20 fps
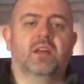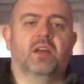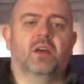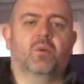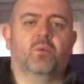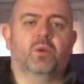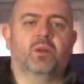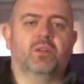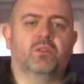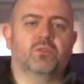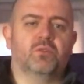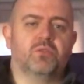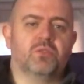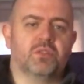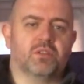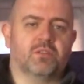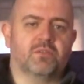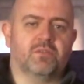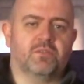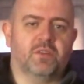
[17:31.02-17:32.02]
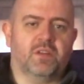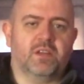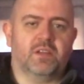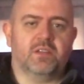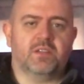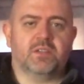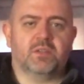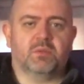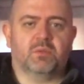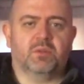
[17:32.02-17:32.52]
we lose our
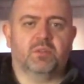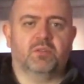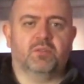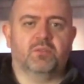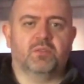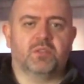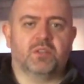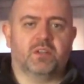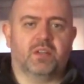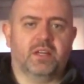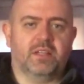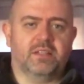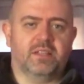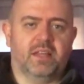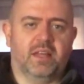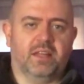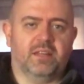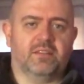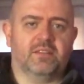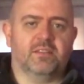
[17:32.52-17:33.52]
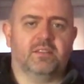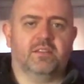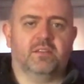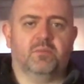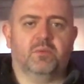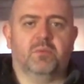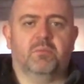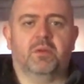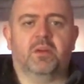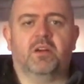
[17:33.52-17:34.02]
face, we lose our identity, we
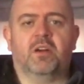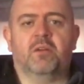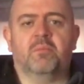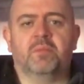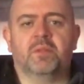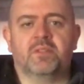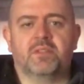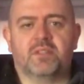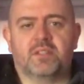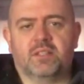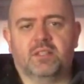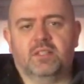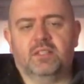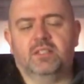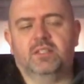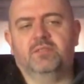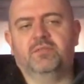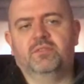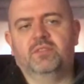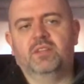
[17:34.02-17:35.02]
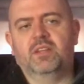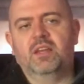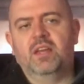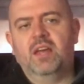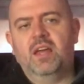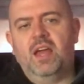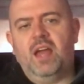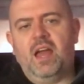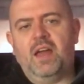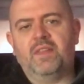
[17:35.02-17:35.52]
become enslaved.
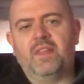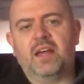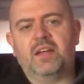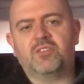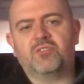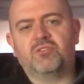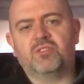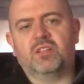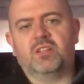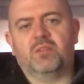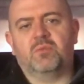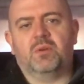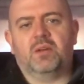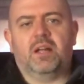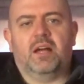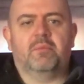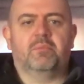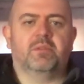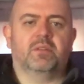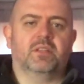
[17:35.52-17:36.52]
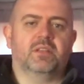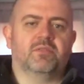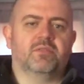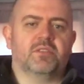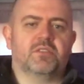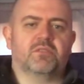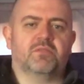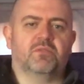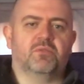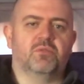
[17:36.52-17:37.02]
And that's really where I believe it's
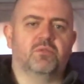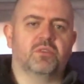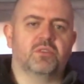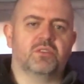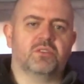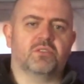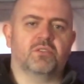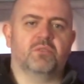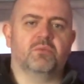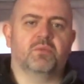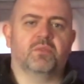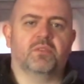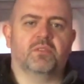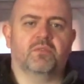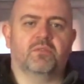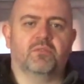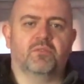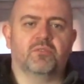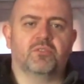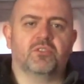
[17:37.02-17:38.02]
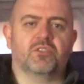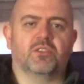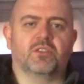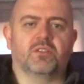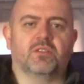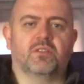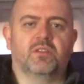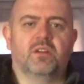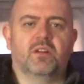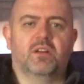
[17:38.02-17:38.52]
focused on with the future.
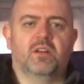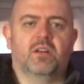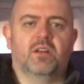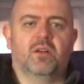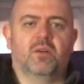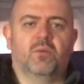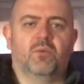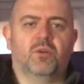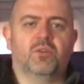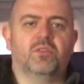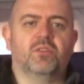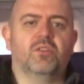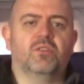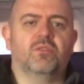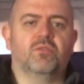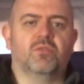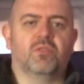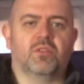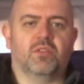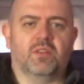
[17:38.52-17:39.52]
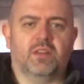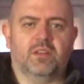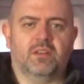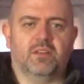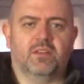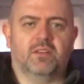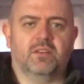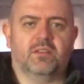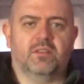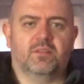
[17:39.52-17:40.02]
What do you
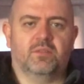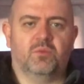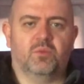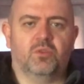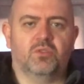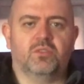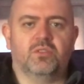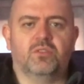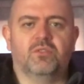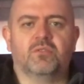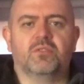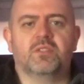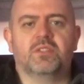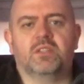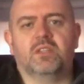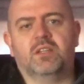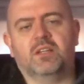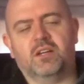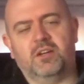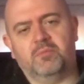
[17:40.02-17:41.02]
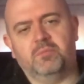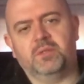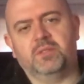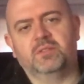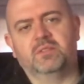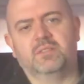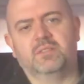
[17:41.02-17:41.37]
think? What do you see coming?